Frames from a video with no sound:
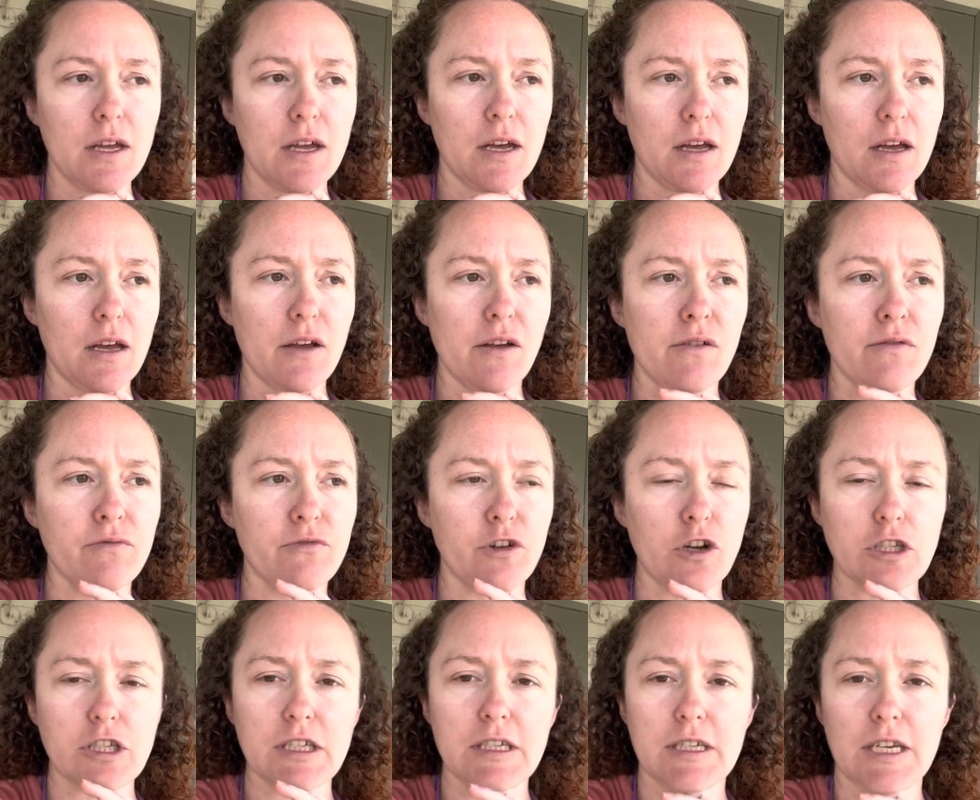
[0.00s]
uh,
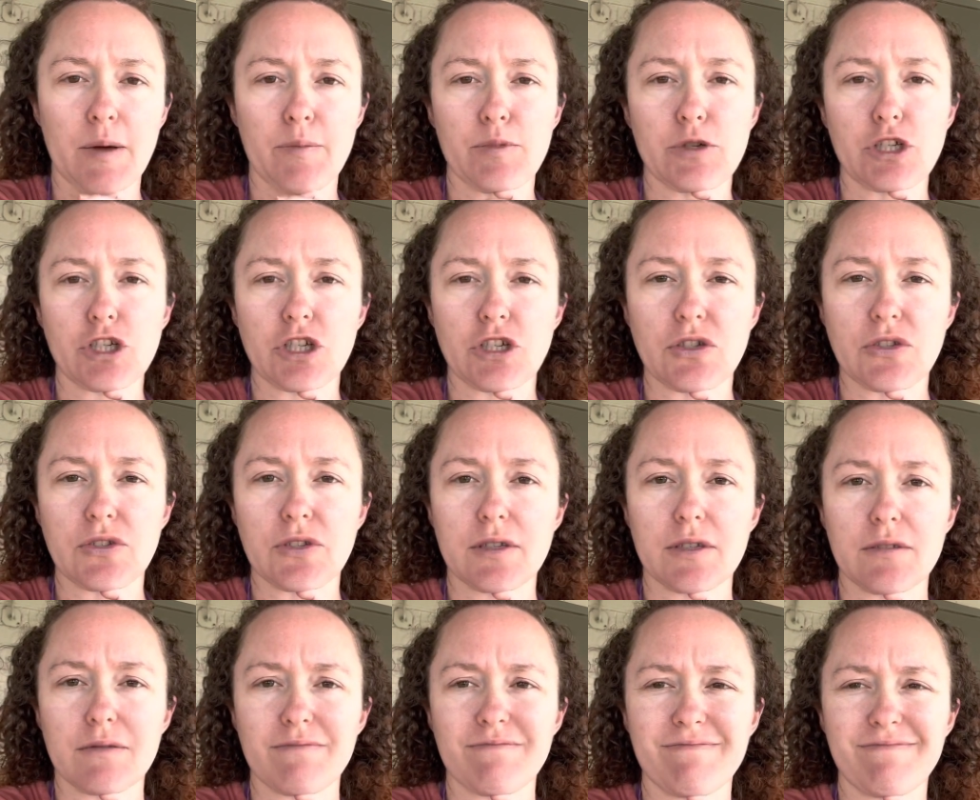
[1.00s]
frosty temperatures